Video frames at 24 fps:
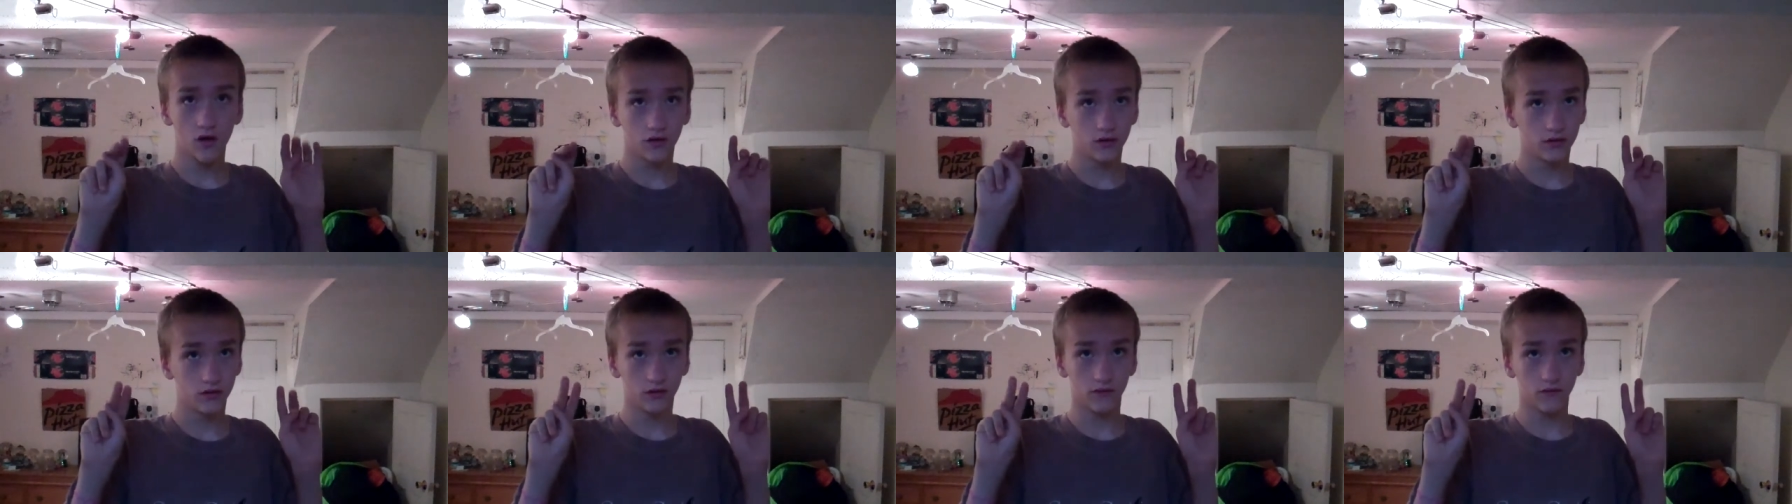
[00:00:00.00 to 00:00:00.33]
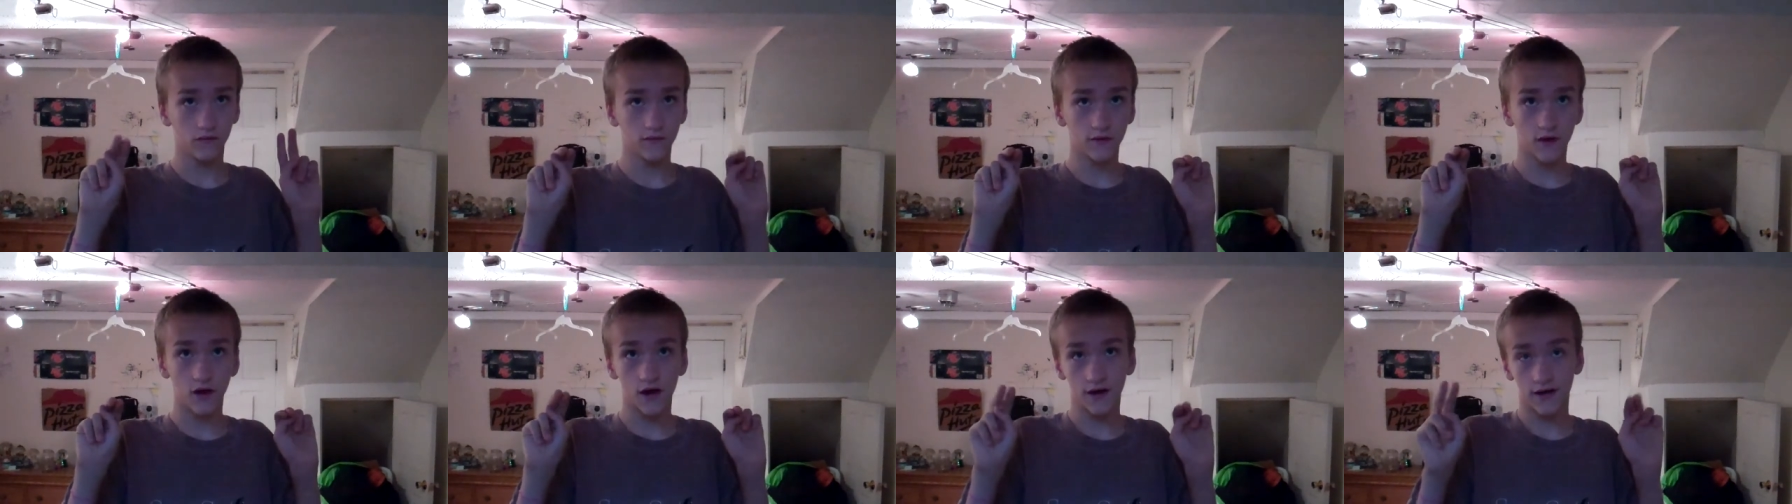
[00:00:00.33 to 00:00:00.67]

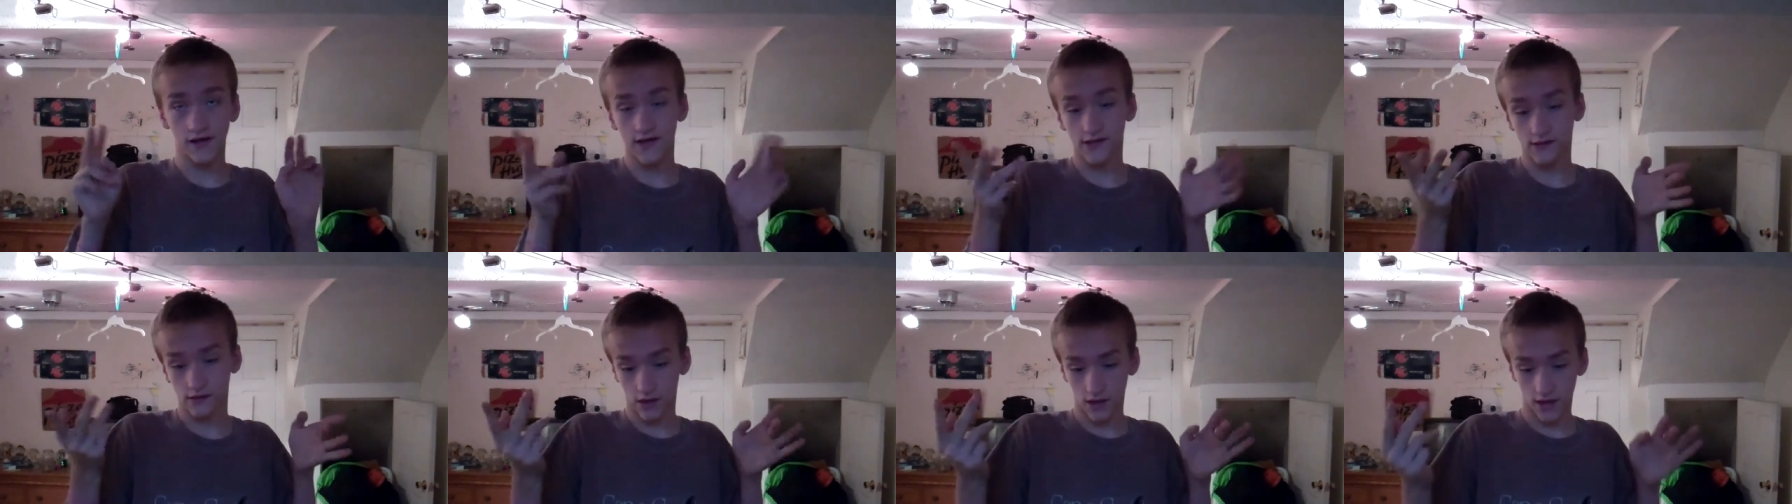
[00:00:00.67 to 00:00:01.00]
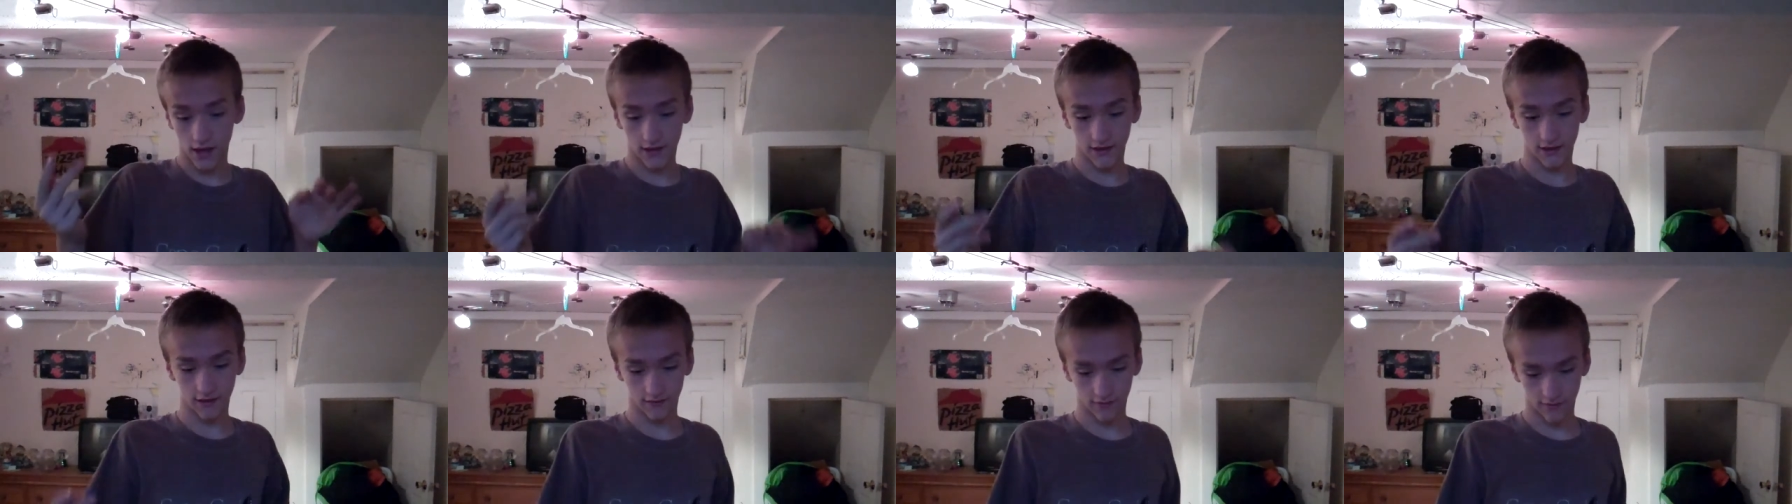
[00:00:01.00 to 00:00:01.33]
do not eat,
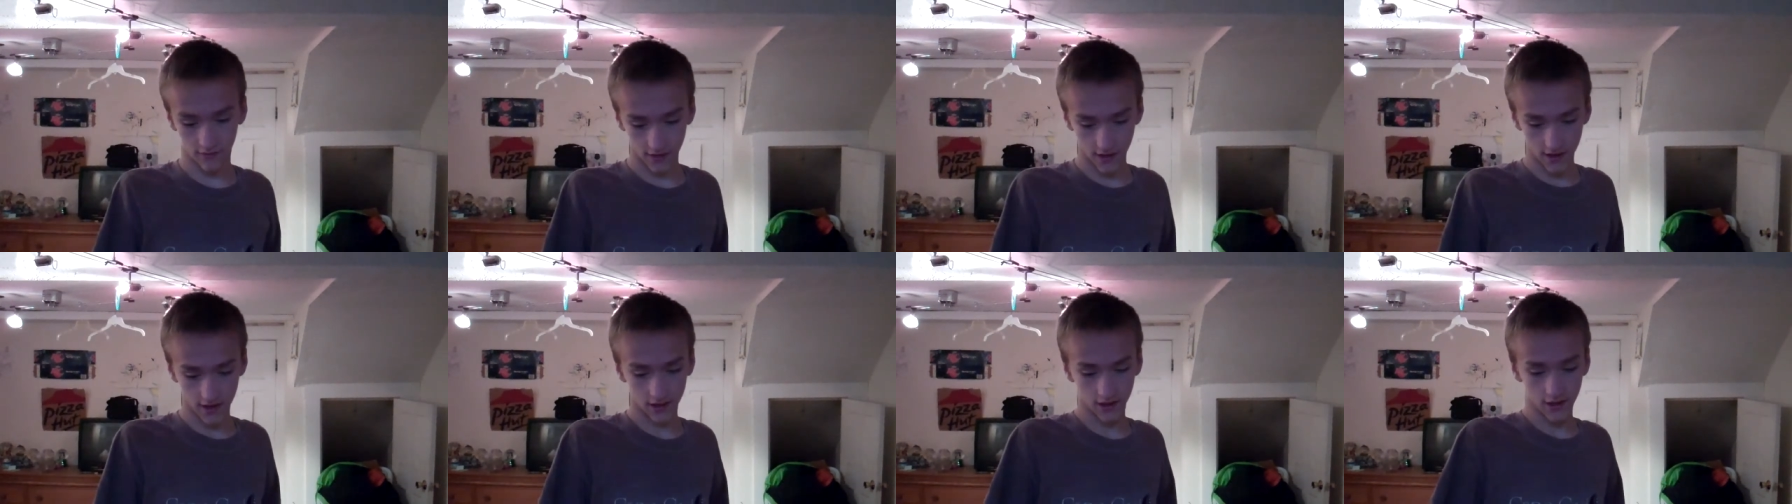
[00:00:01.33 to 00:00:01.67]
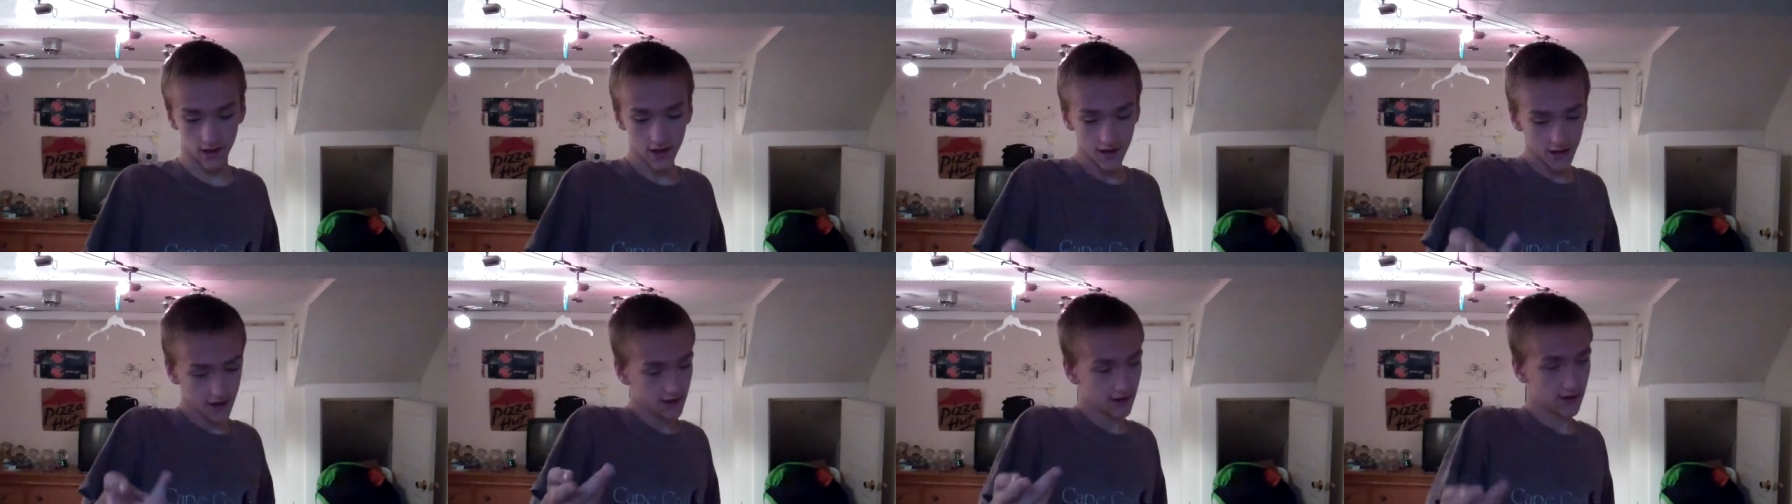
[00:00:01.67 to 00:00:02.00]
like it's saying
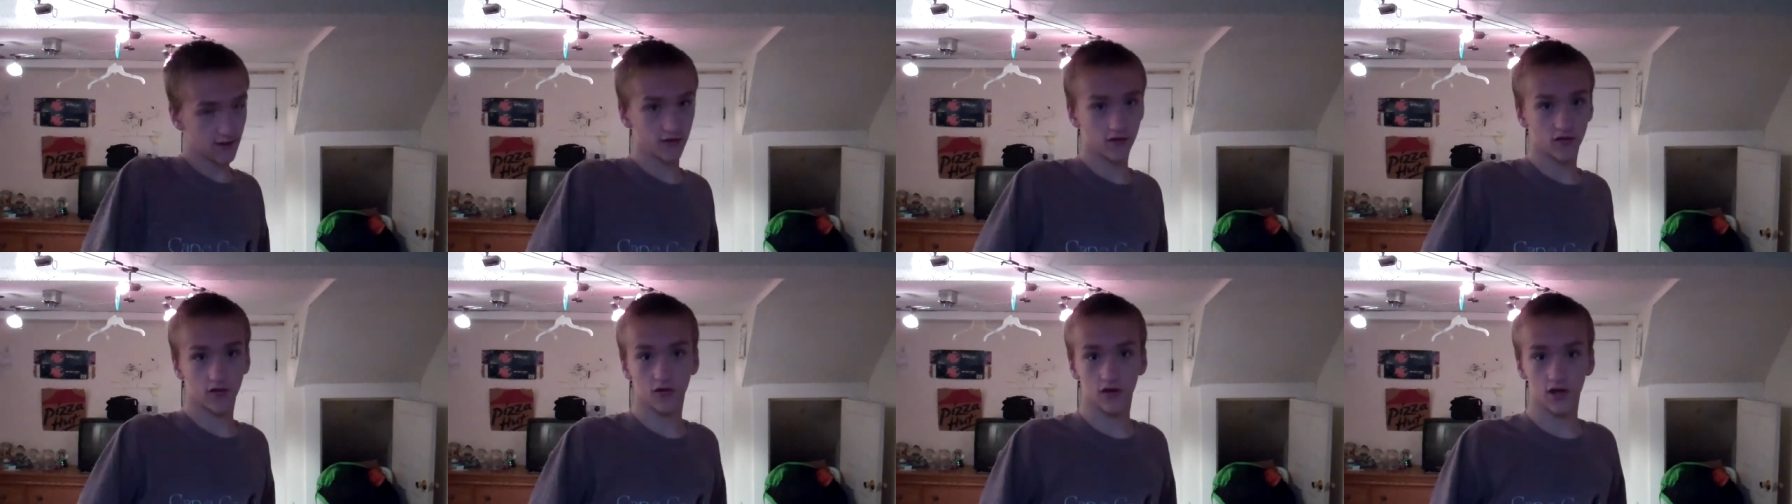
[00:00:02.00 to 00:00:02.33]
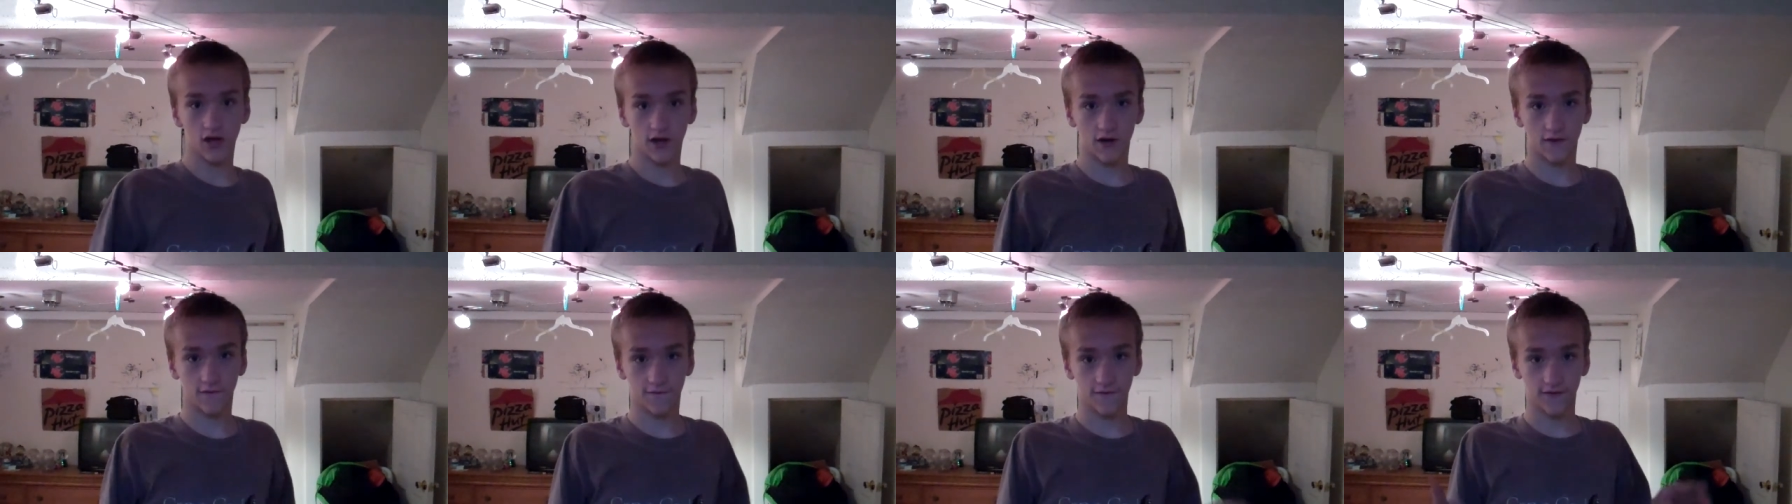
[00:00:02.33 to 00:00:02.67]
uh,
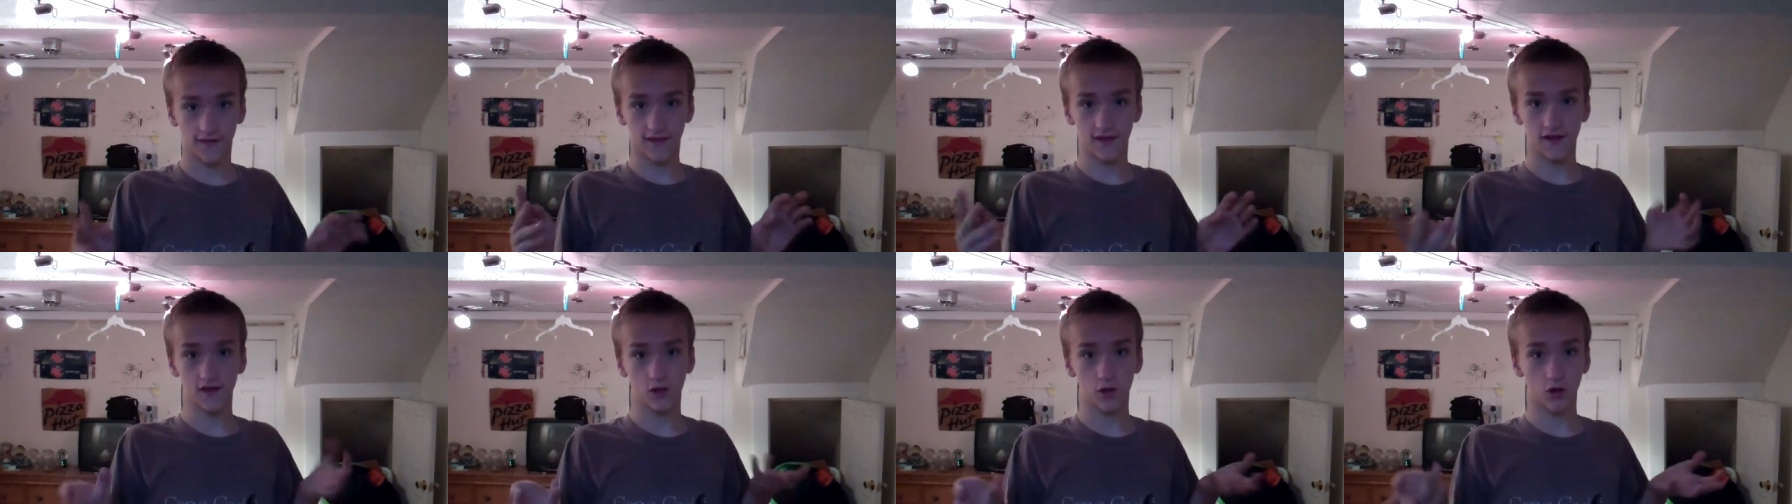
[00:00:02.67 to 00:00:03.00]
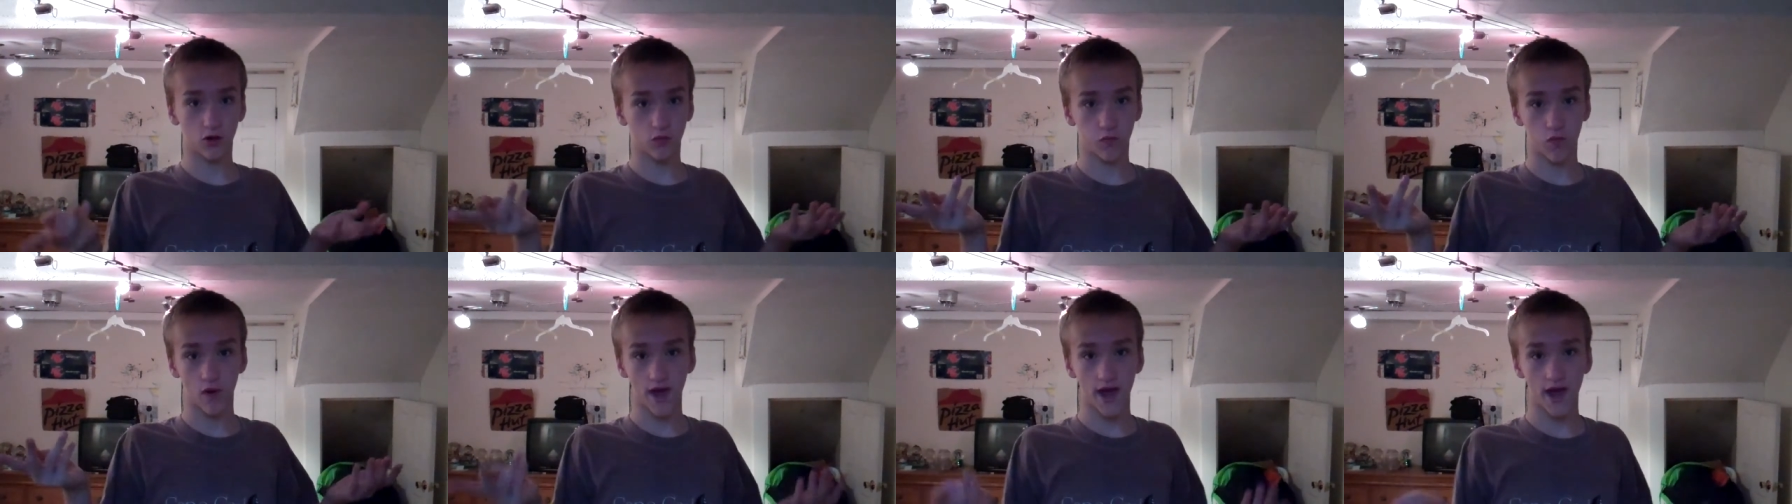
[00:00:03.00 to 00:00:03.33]
in a
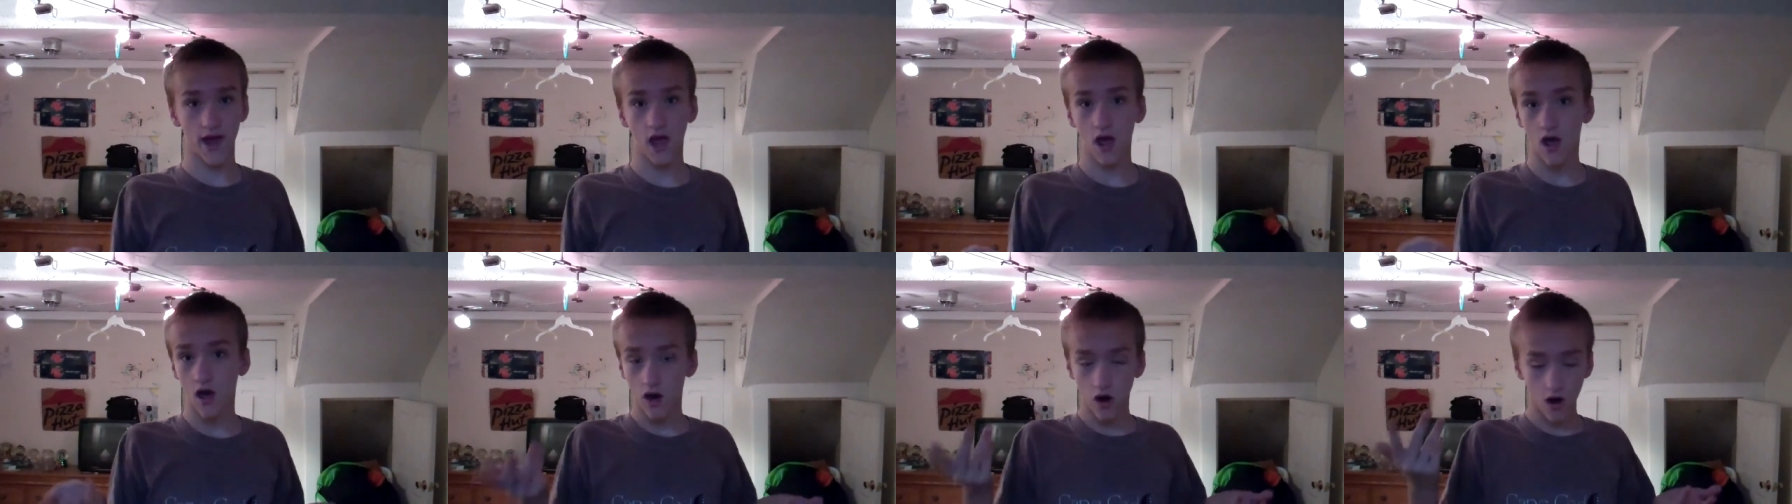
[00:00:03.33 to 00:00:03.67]
facetious way,